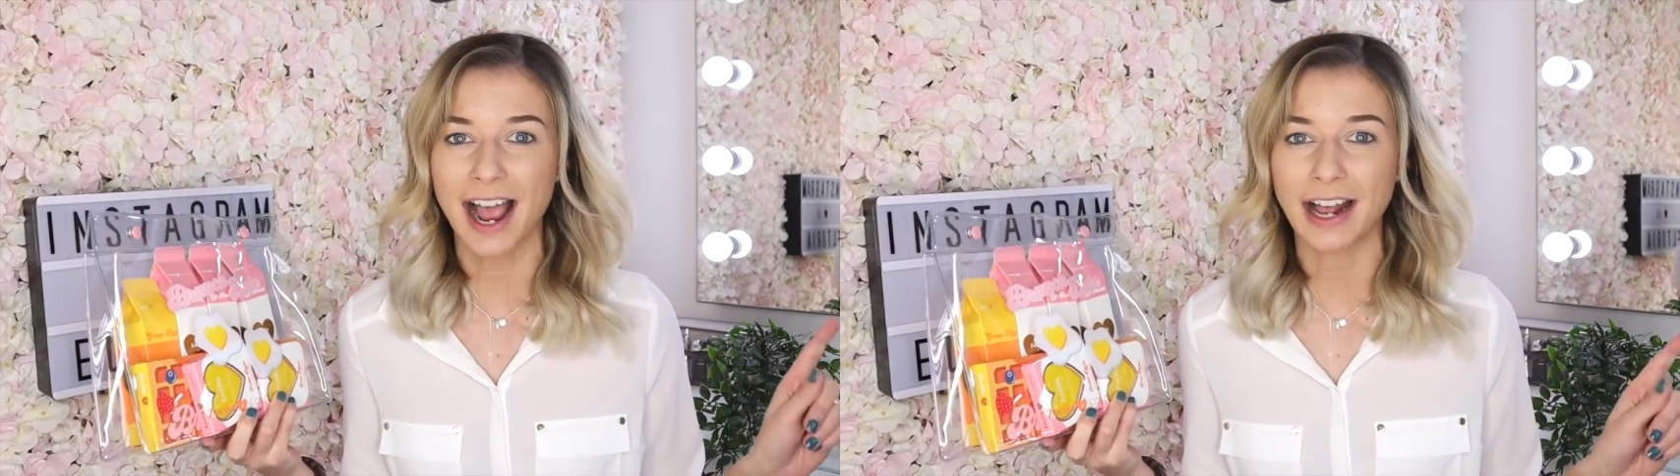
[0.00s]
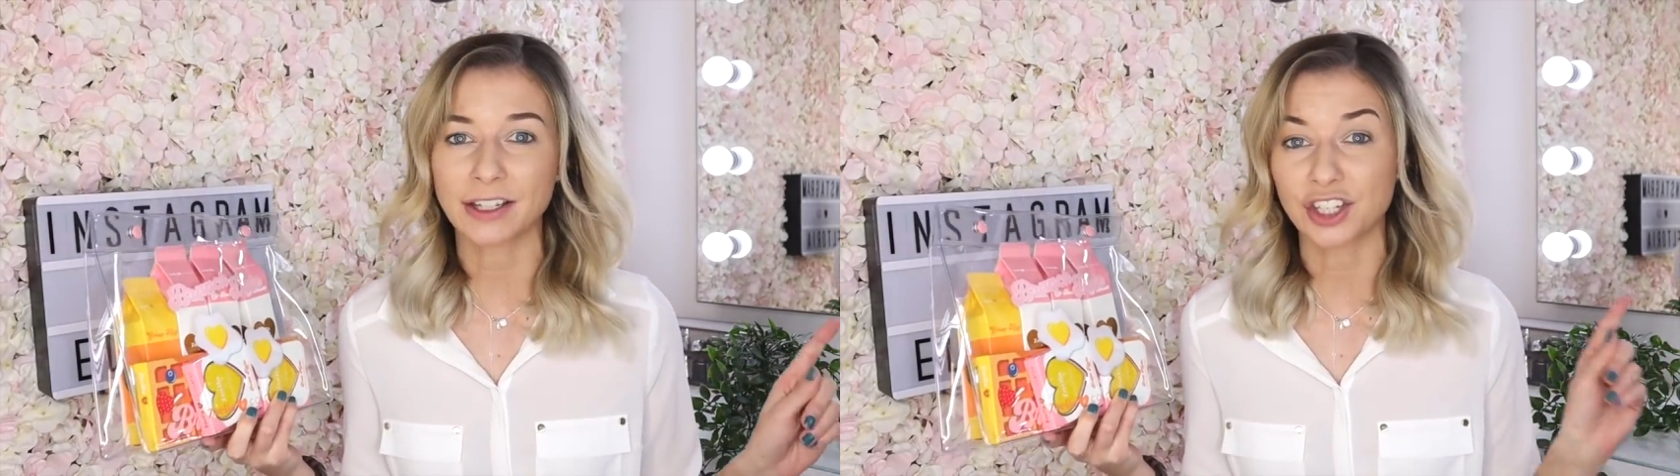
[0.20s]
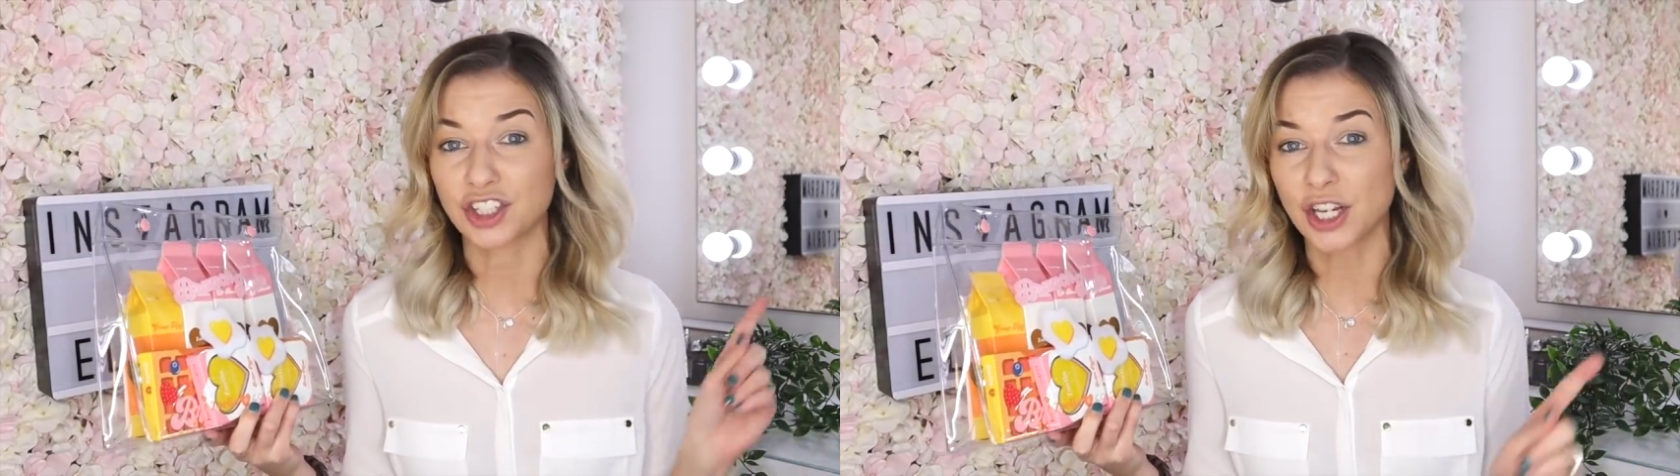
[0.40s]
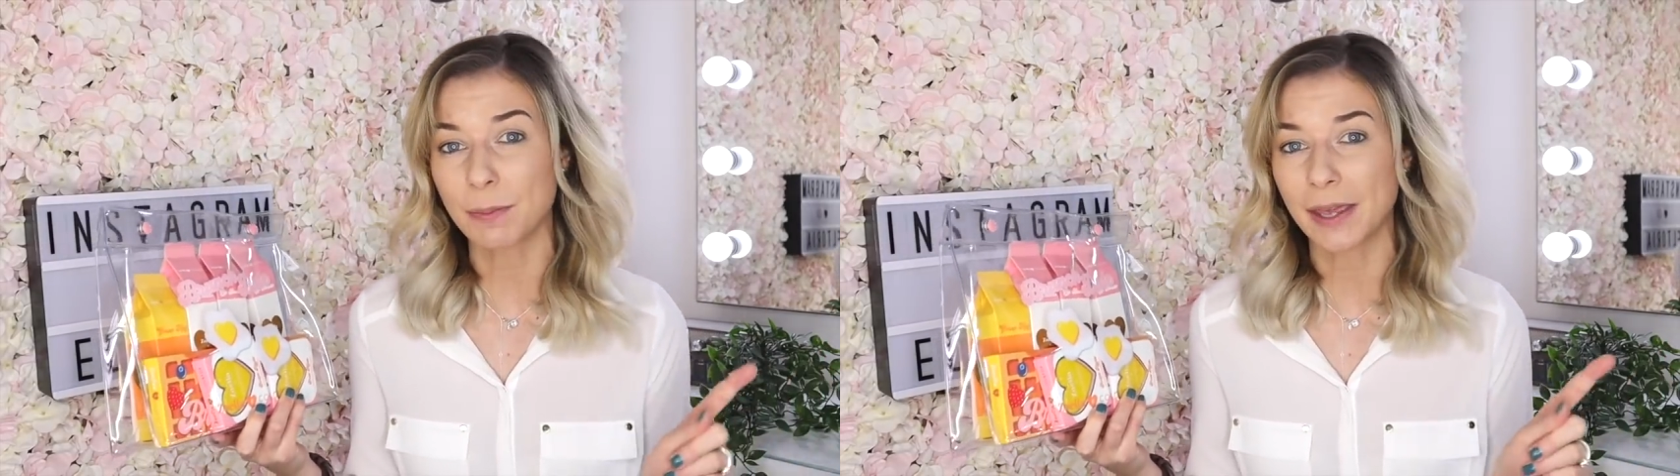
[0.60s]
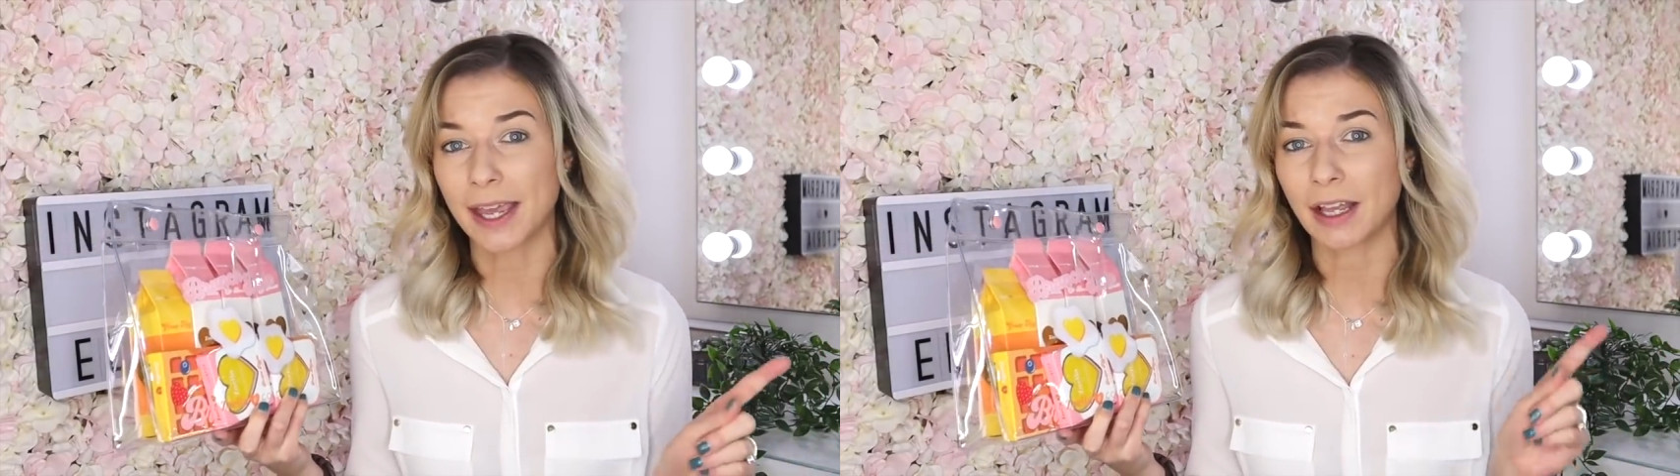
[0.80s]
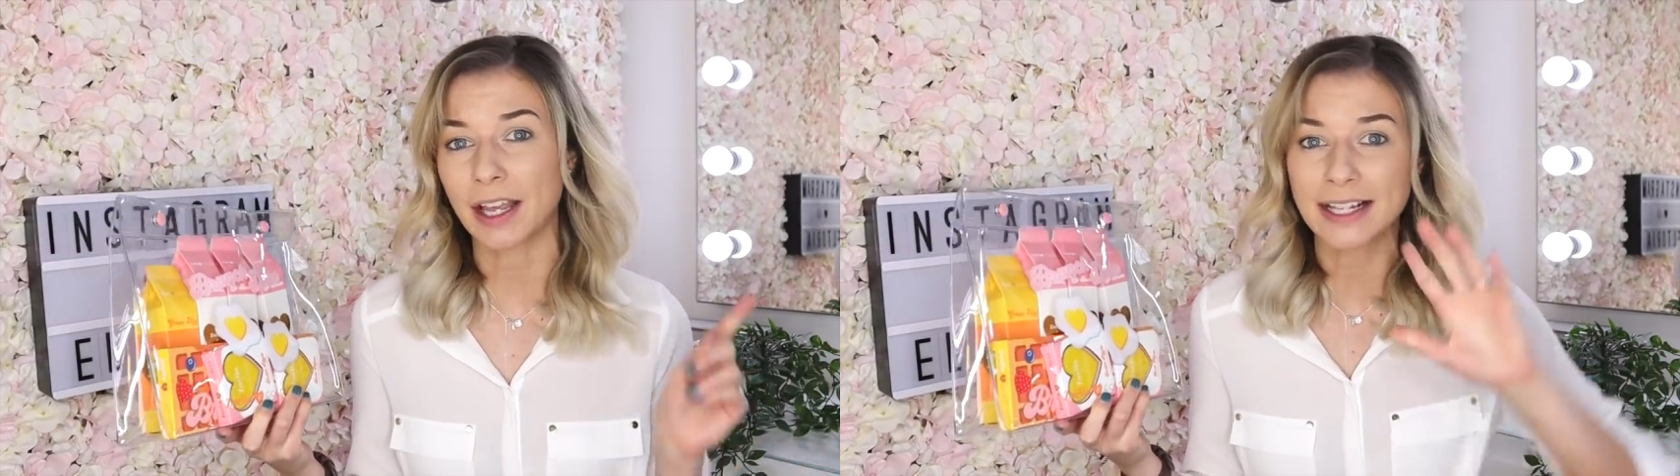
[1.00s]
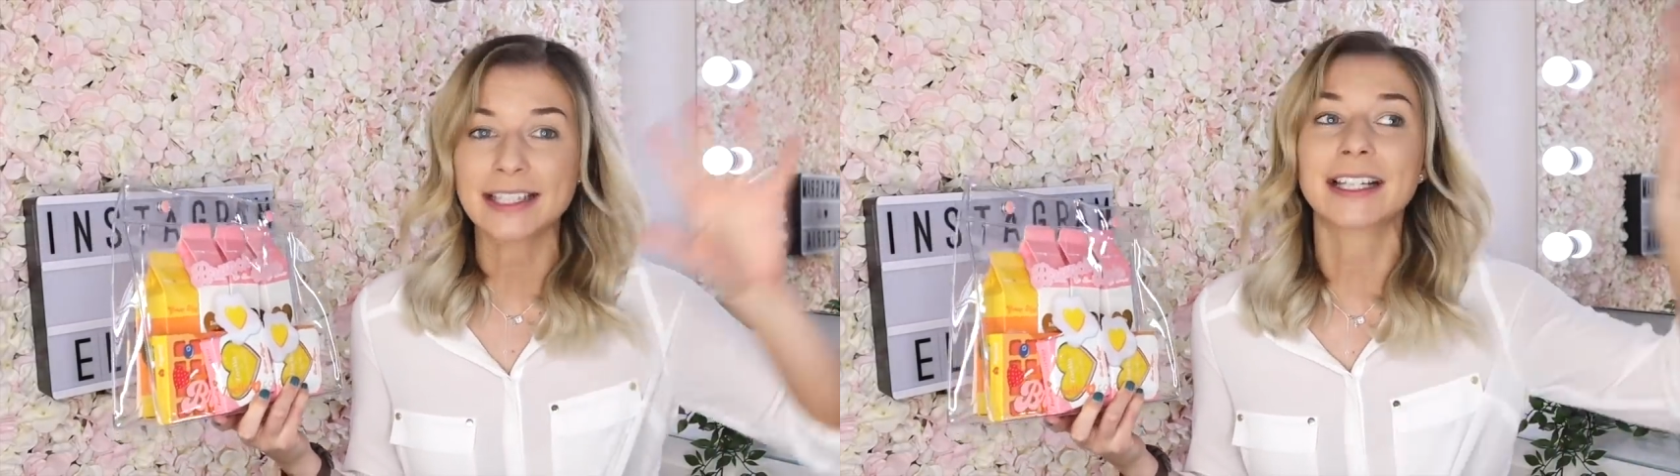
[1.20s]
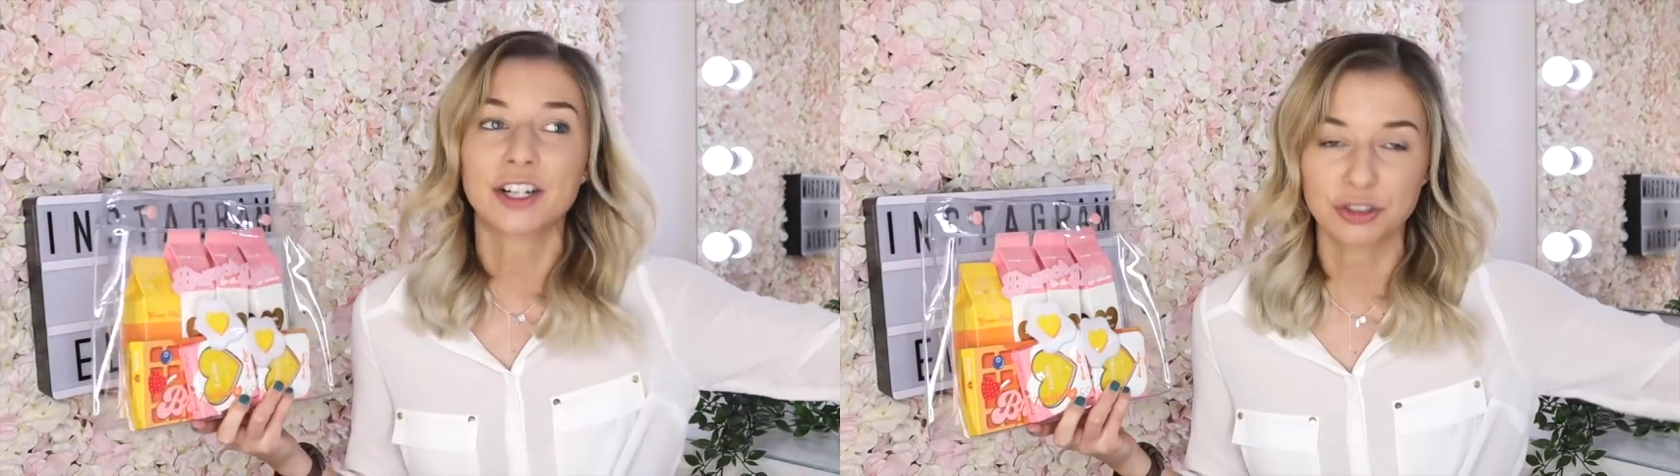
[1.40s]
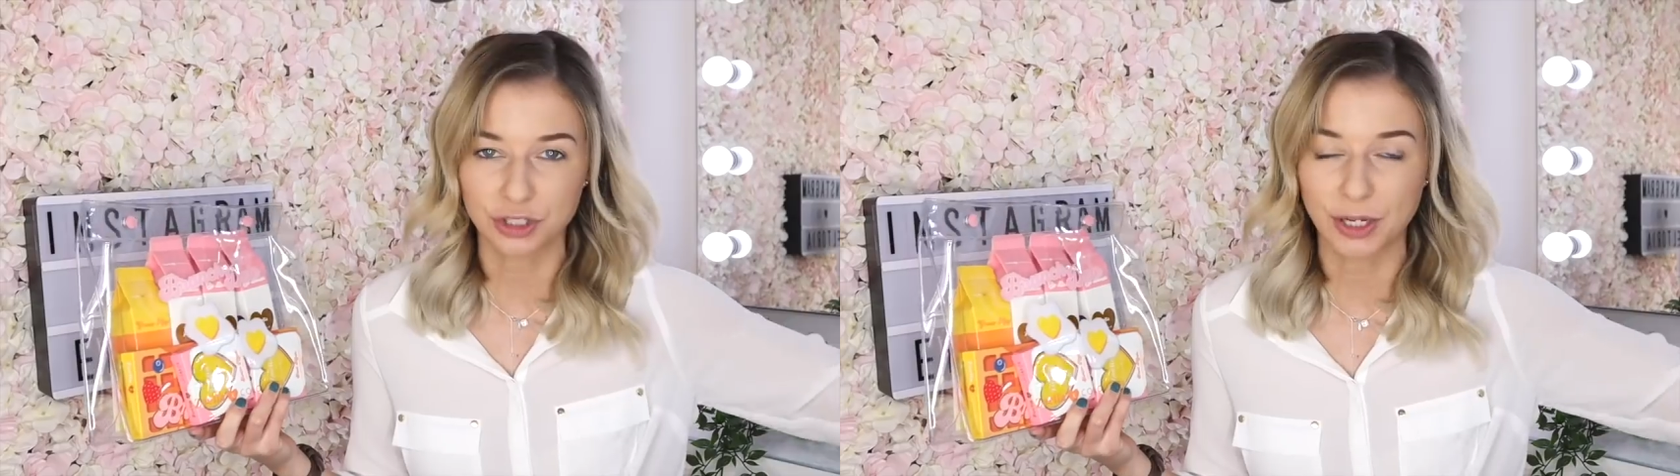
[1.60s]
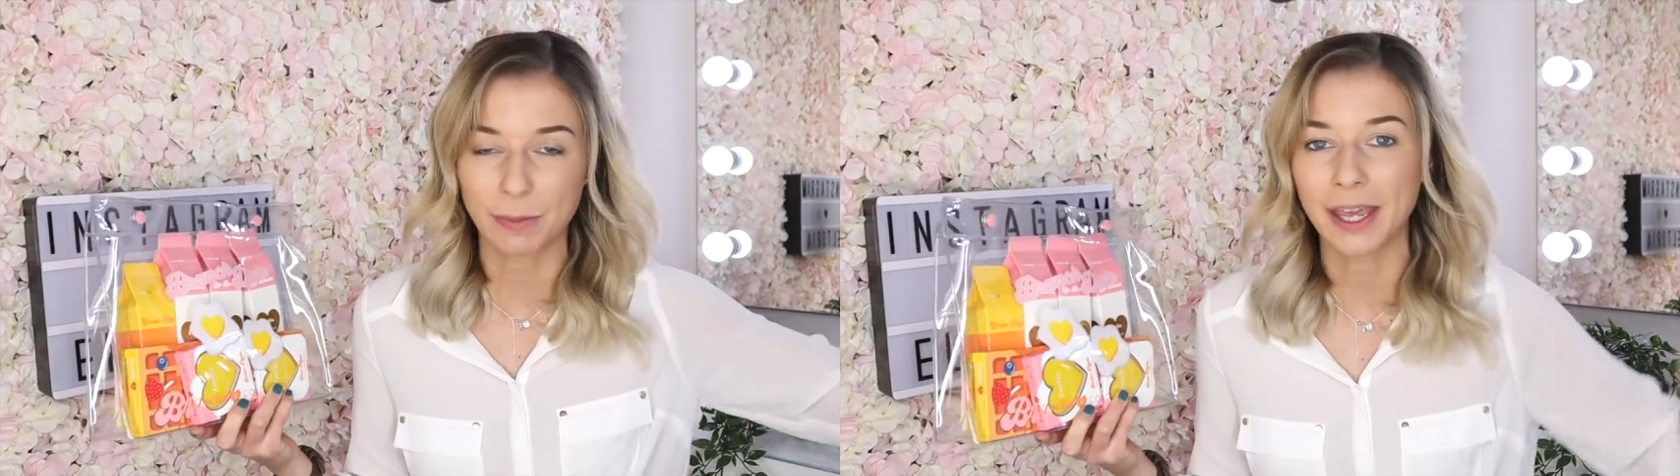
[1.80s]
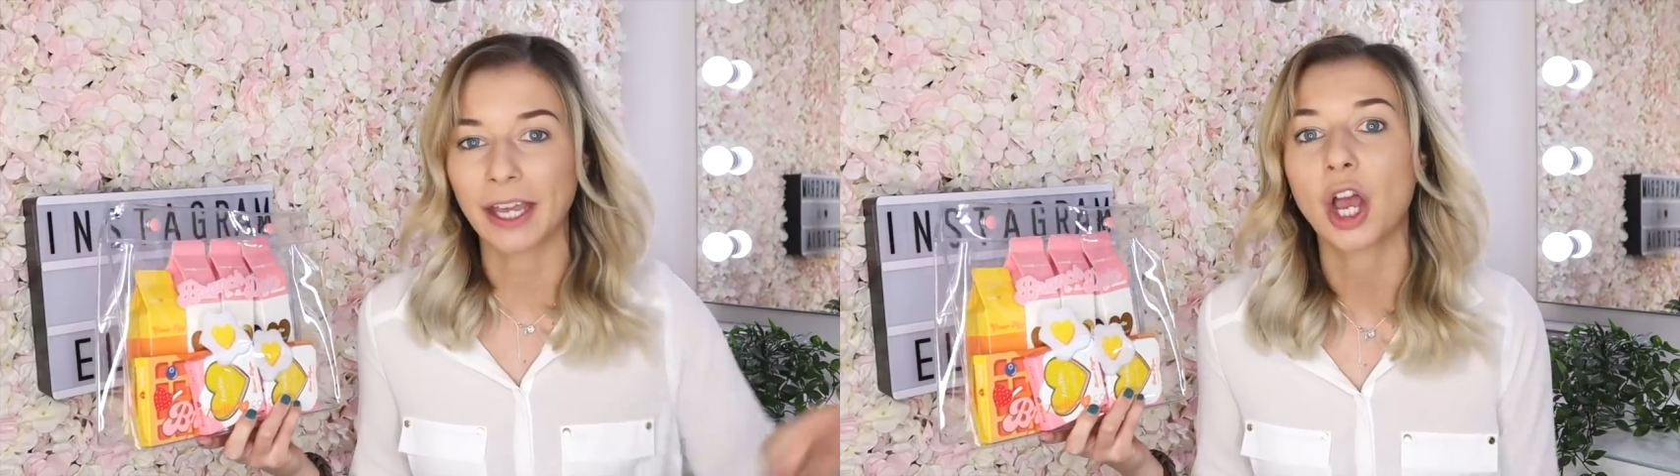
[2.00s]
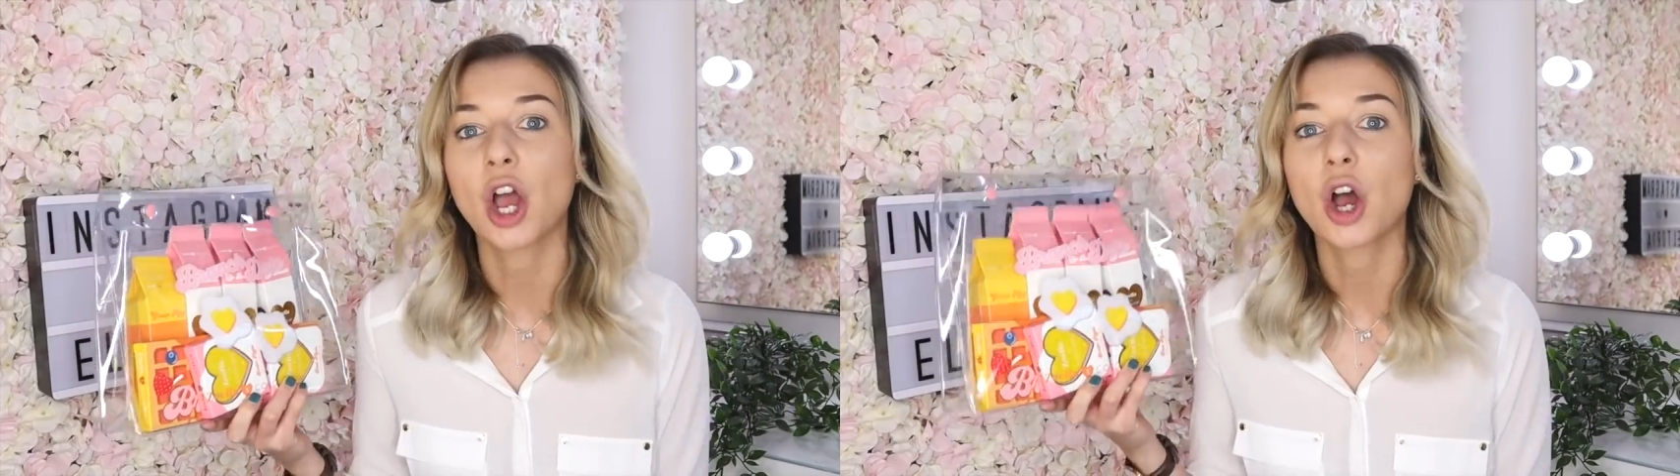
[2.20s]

and the shipping, international shipping,